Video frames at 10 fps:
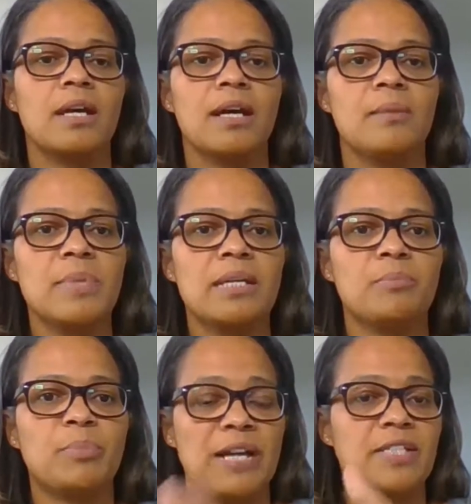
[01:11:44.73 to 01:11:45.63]

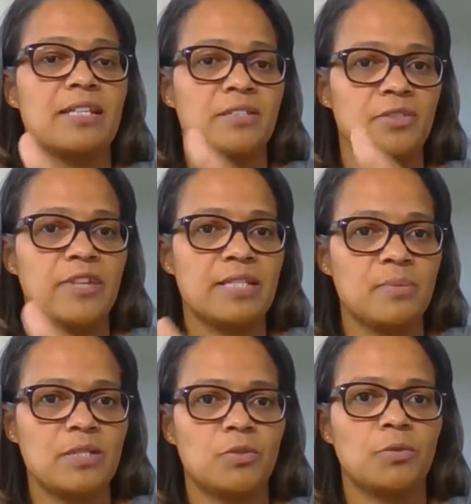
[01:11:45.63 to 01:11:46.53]
private sector
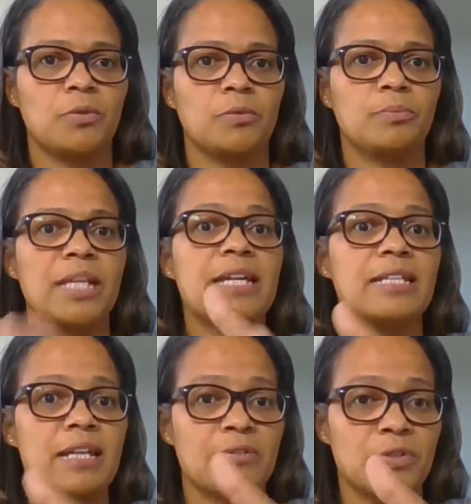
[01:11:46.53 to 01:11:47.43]
investments or playing in